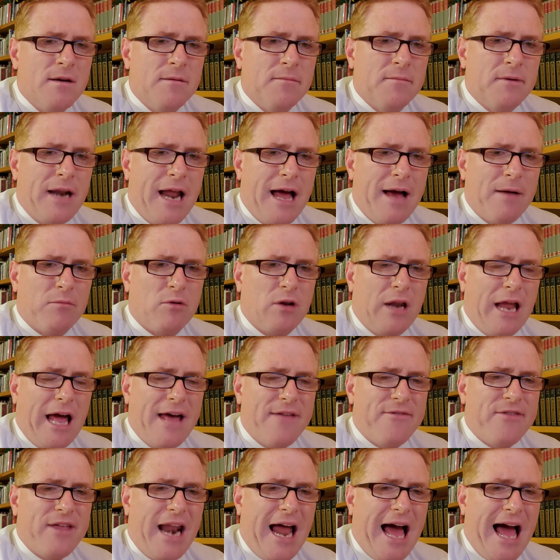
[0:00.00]
But I'm
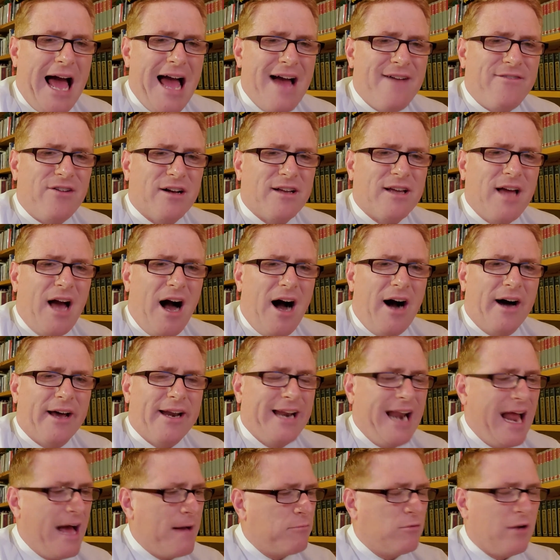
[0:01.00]
glad that I have a God,
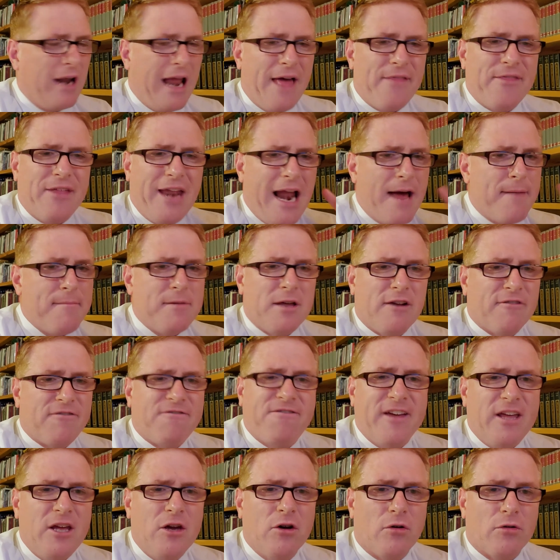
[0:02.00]
and I'm glad that I'm in a
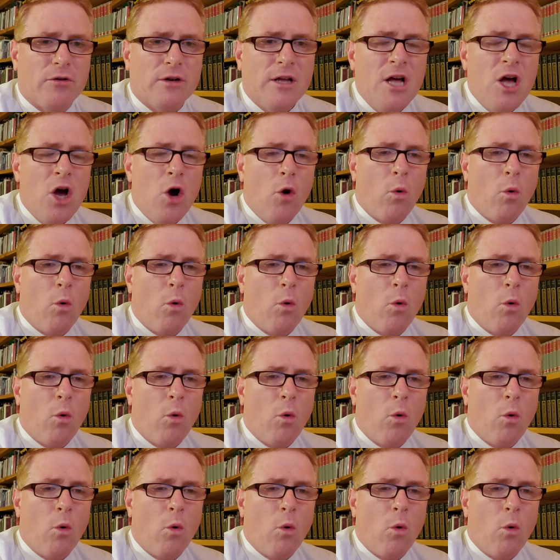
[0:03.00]
field